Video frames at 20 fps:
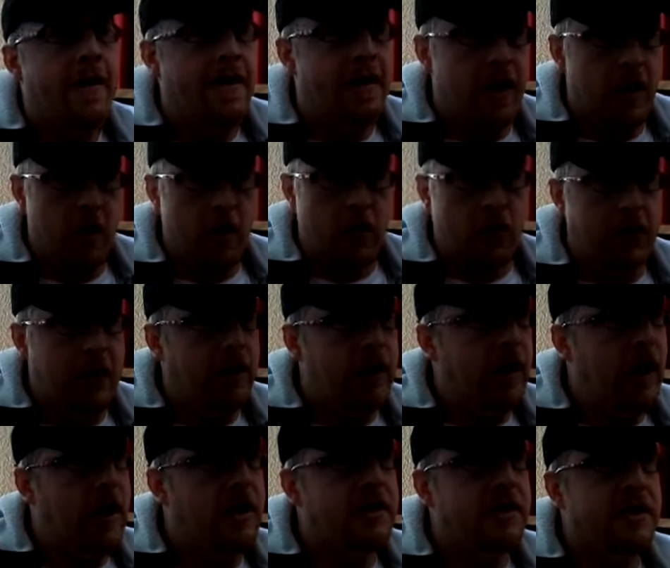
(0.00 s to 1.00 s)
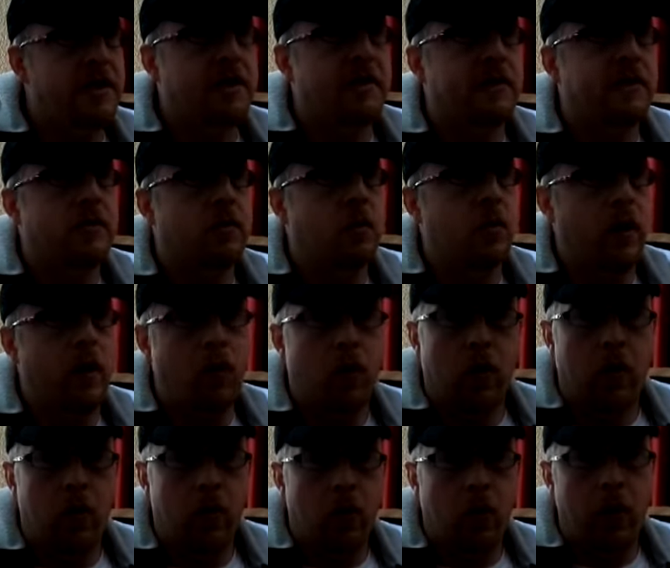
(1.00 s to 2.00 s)
The early legends, we
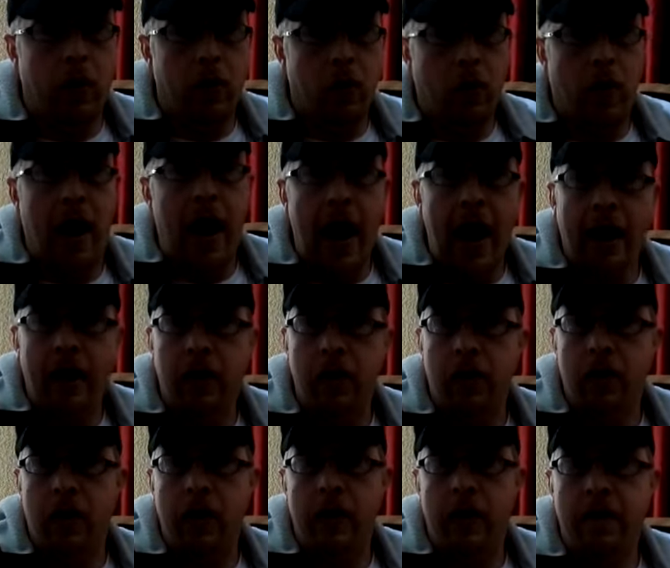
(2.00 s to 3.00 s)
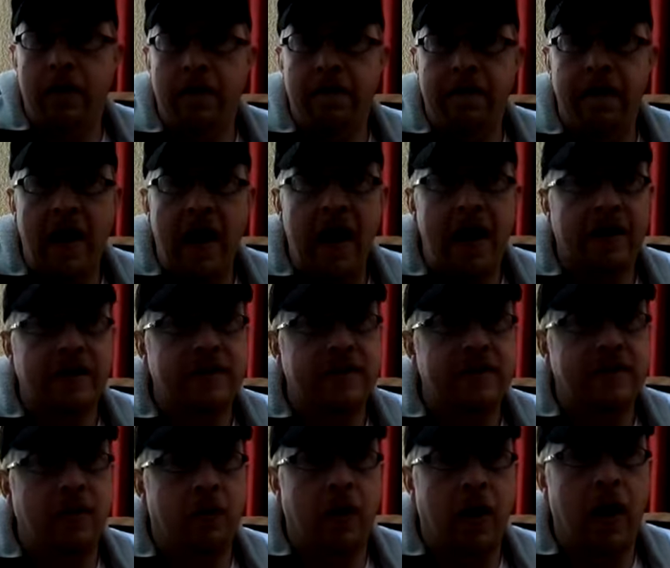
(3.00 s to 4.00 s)
were we were accurate in our
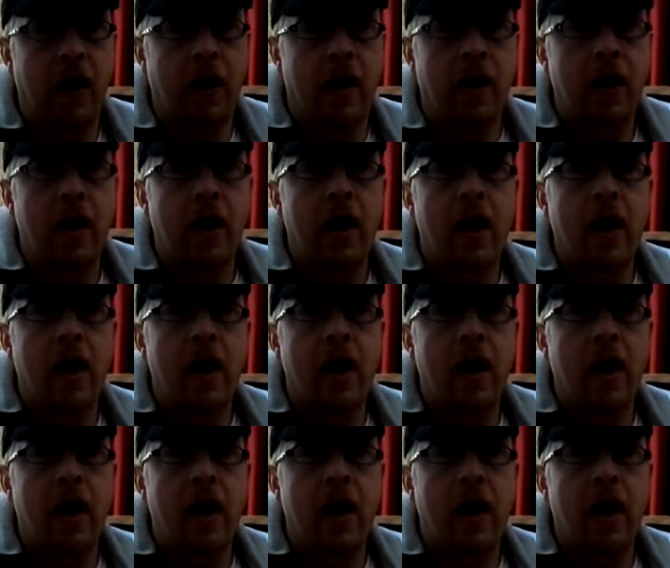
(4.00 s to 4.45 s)
facts, okay?